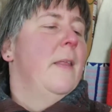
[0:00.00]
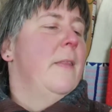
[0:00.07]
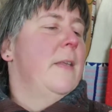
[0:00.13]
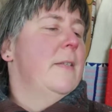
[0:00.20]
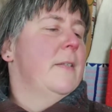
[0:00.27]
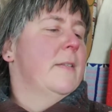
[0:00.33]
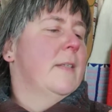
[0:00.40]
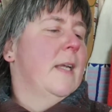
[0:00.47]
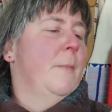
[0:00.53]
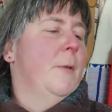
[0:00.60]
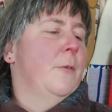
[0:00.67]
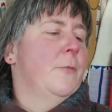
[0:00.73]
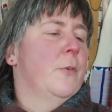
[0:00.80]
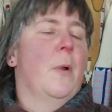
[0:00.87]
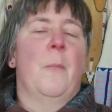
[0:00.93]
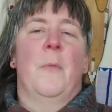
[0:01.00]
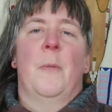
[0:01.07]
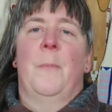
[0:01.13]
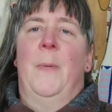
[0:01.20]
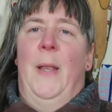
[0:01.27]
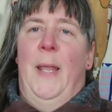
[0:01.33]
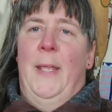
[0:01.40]
This is coming from the
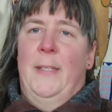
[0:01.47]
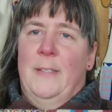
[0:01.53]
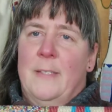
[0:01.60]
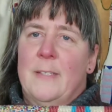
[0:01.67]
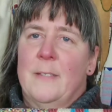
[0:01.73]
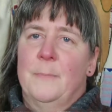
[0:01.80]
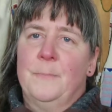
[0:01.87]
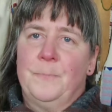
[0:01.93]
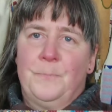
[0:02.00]
plains.